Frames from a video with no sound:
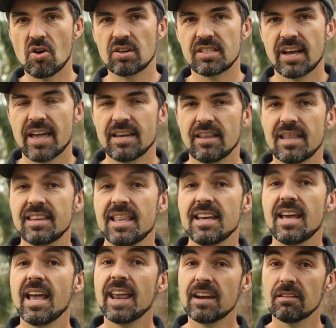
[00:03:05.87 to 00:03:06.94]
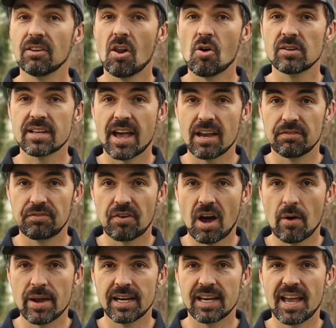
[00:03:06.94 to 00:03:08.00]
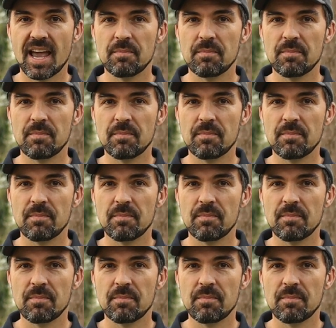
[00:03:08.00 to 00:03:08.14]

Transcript: Octane at the end of a long day of throwing